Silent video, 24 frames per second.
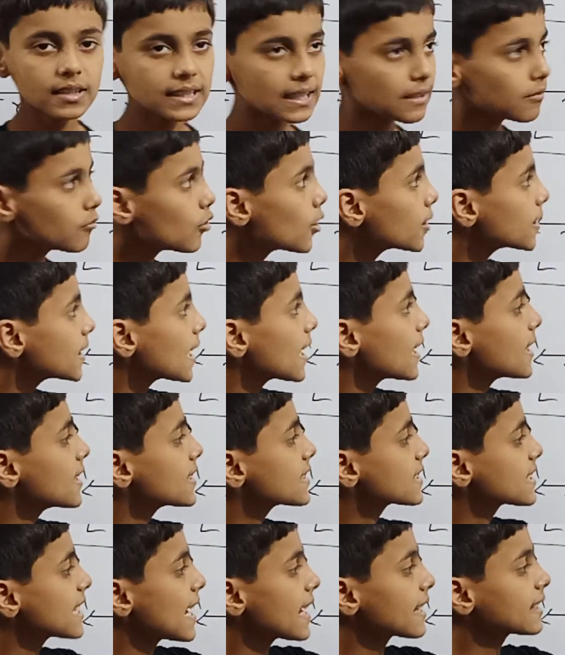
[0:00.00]
then what
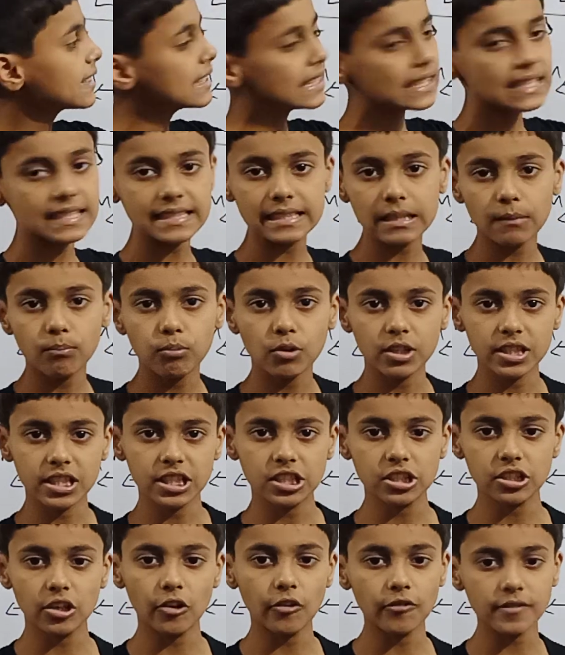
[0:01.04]
exactly is the
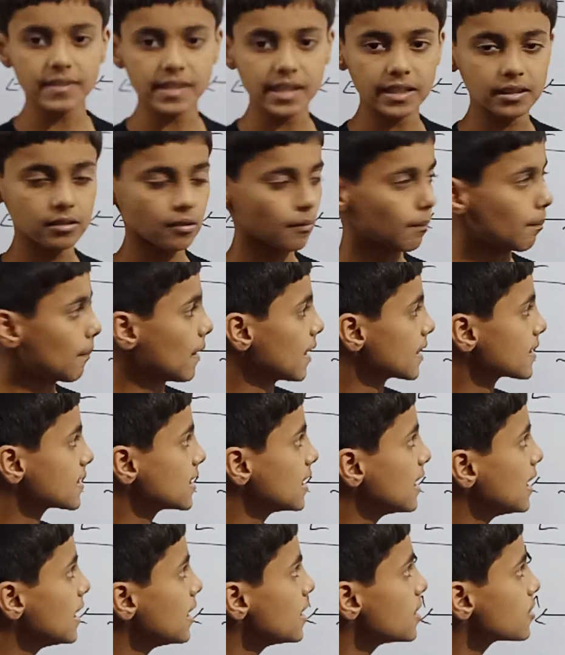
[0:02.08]
position of center of mass?